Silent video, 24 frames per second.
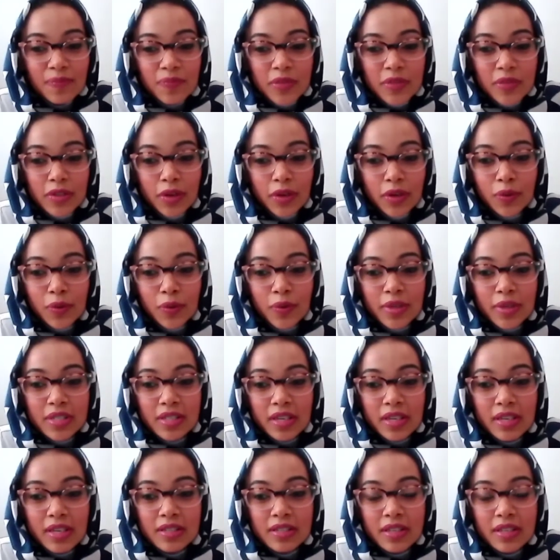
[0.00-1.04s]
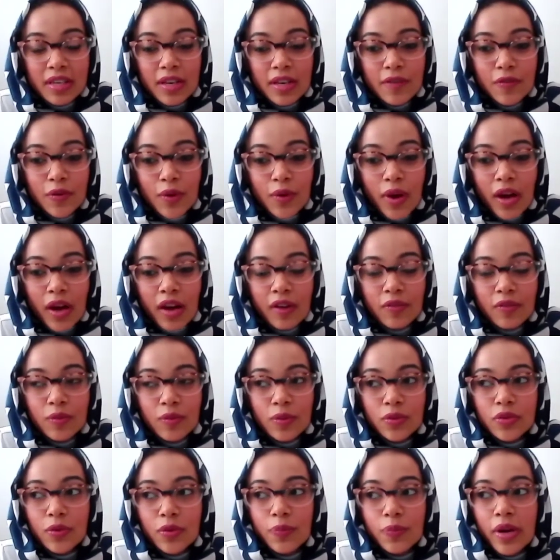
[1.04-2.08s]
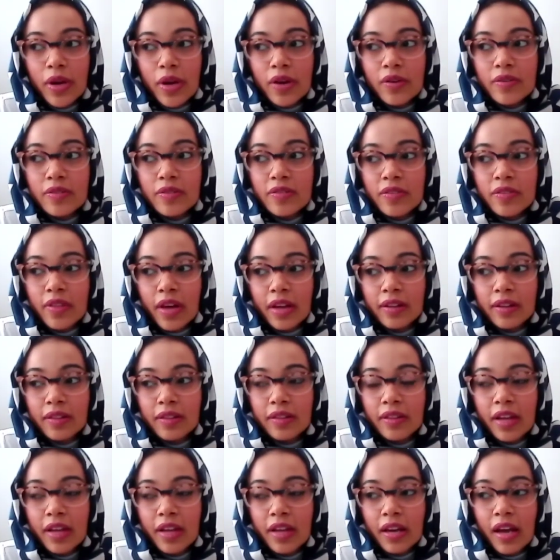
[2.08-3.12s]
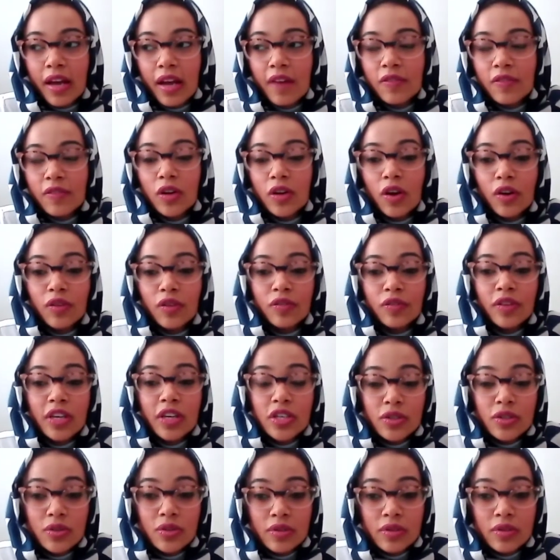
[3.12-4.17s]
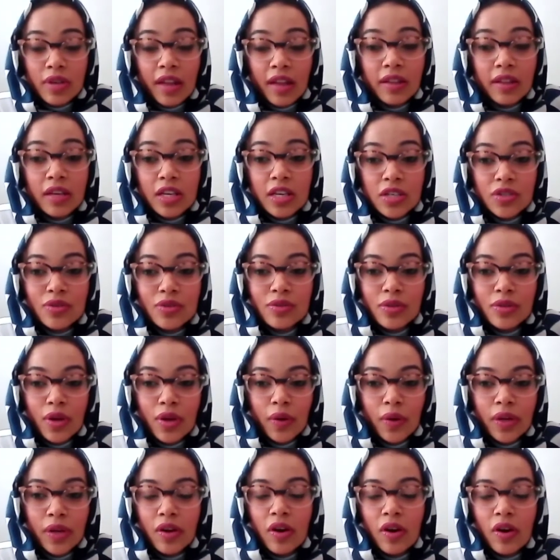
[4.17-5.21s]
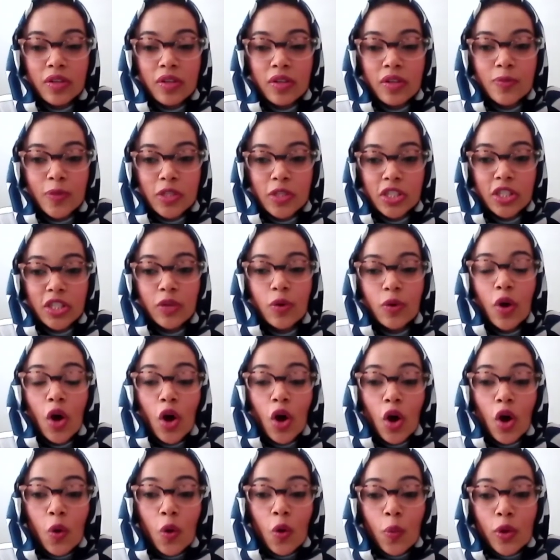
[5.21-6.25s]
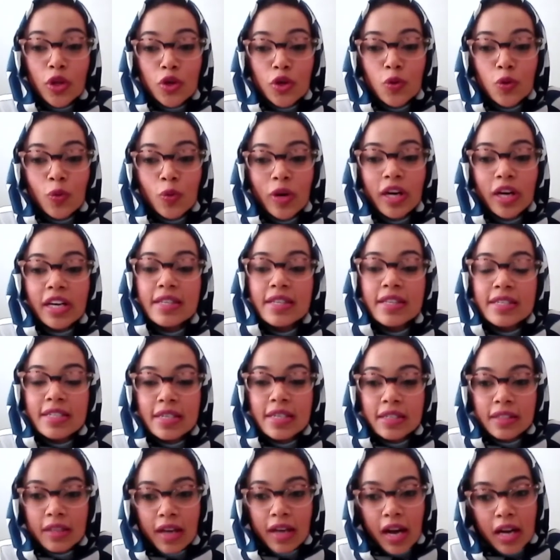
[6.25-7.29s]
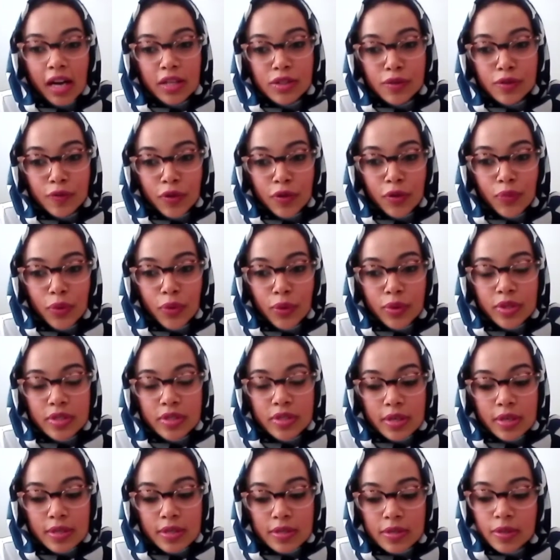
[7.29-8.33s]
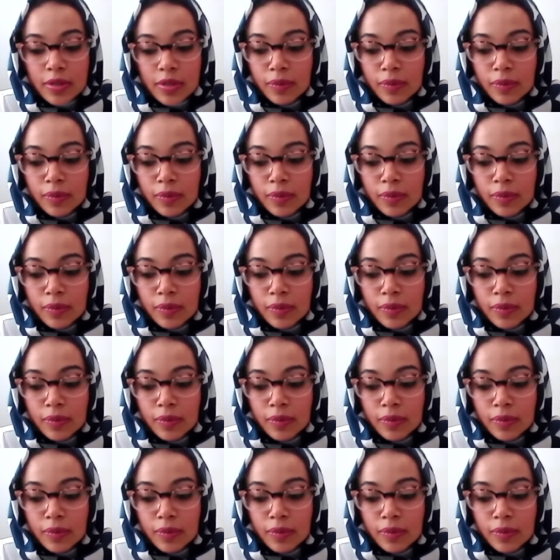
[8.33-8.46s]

It's not always easy if you have also parents that have a lot of issues, other issues going on, especially when you work in certain kinds of communities.